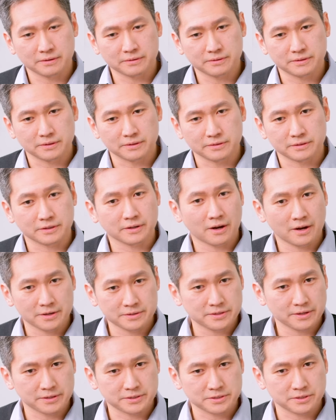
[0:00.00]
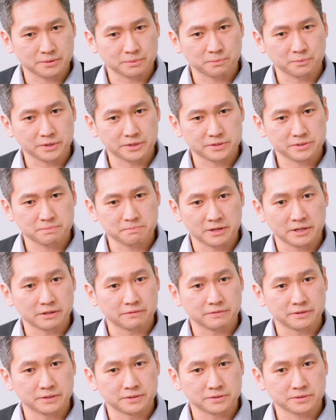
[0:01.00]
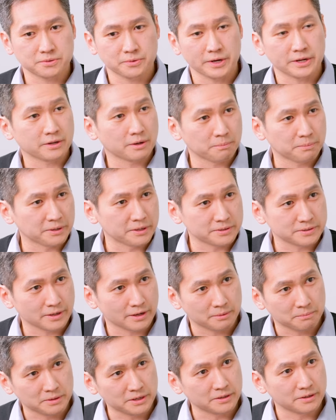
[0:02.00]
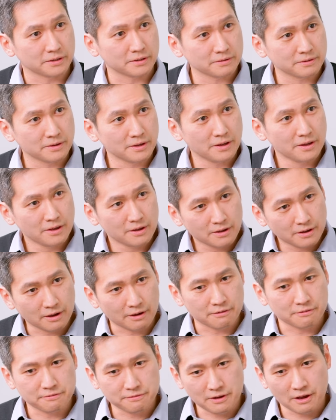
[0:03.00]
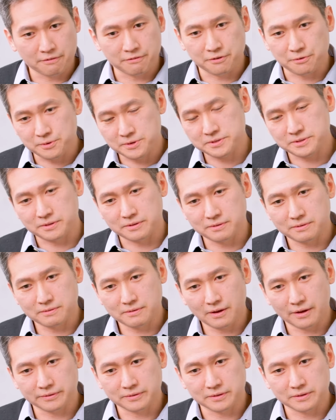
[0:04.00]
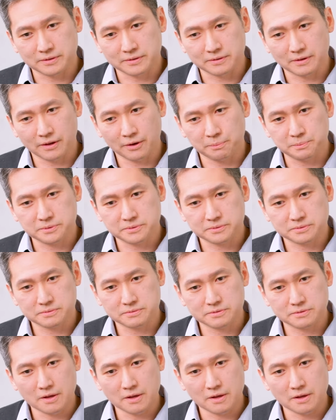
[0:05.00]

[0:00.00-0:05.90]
the context in which many of these great companies that I'm meeting have arisen, I think it helps